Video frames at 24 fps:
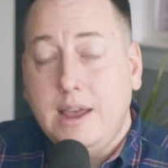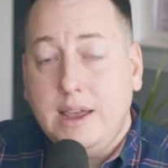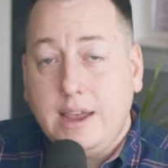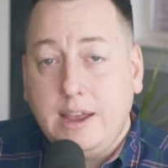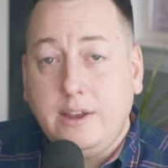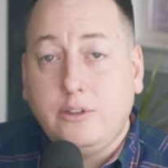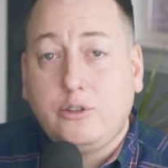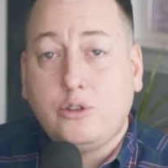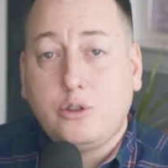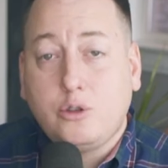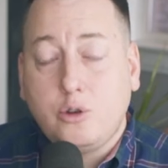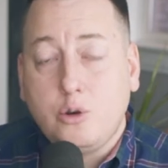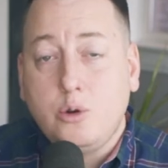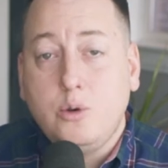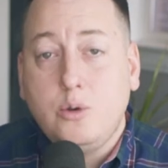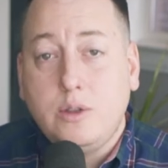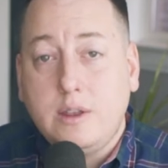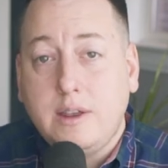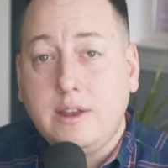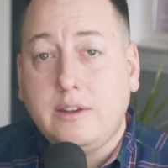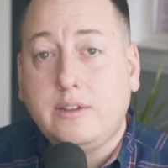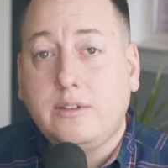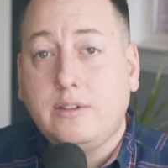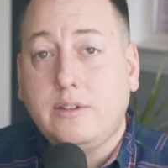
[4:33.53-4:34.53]
is through
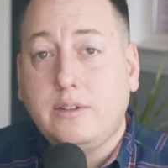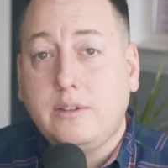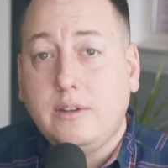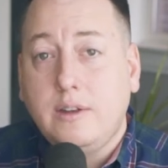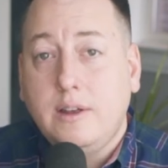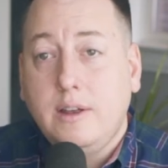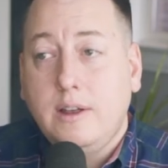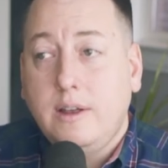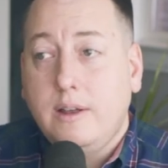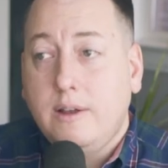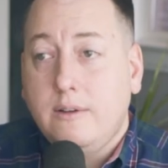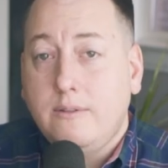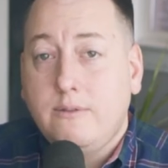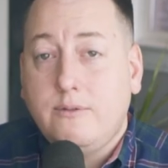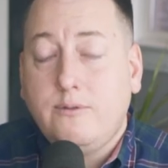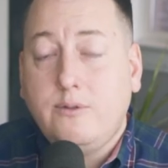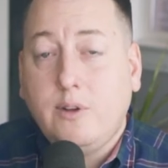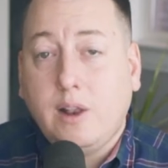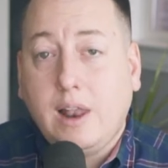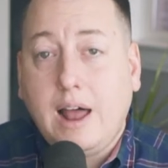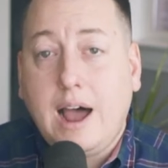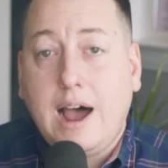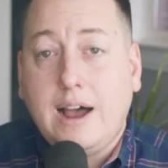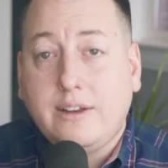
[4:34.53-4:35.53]
this
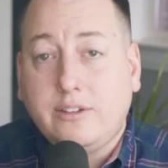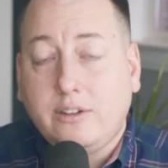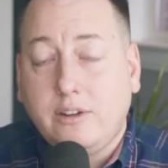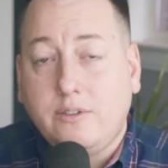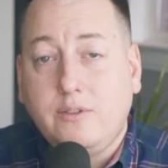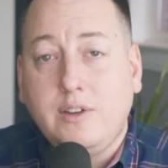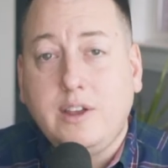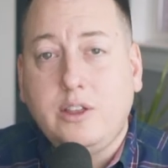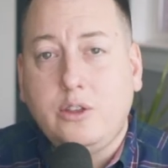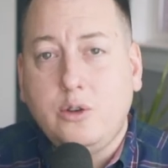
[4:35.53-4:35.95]
philosophy